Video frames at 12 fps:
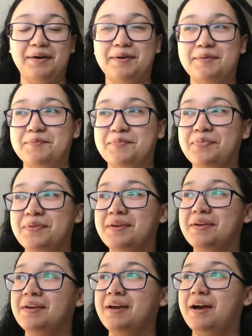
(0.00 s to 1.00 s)
um
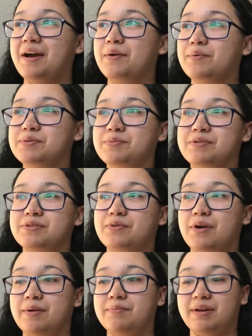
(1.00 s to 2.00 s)
I was
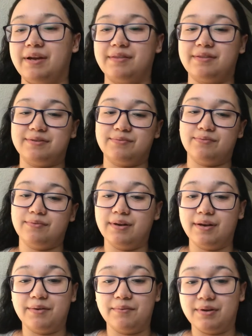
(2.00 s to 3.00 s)
prescribed like this
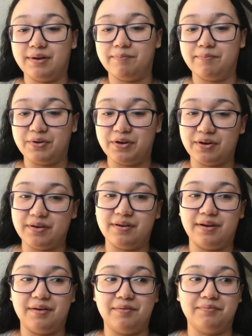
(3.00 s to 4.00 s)
really really good
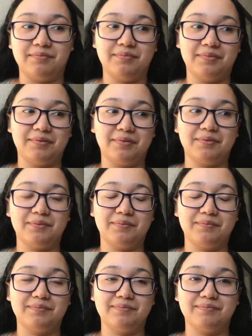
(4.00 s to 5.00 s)
um
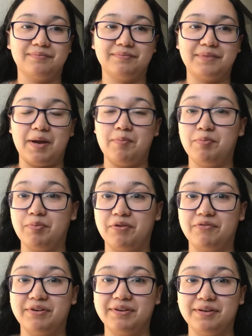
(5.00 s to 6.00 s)

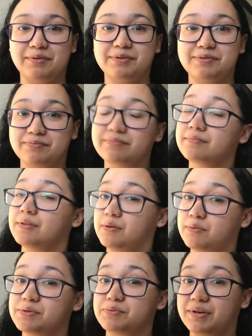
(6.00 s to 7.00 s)
ibuprofen it was it
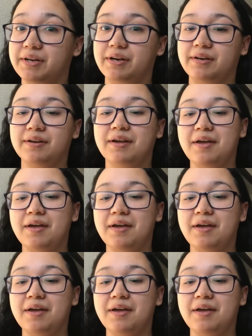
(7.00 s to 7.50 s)
was really good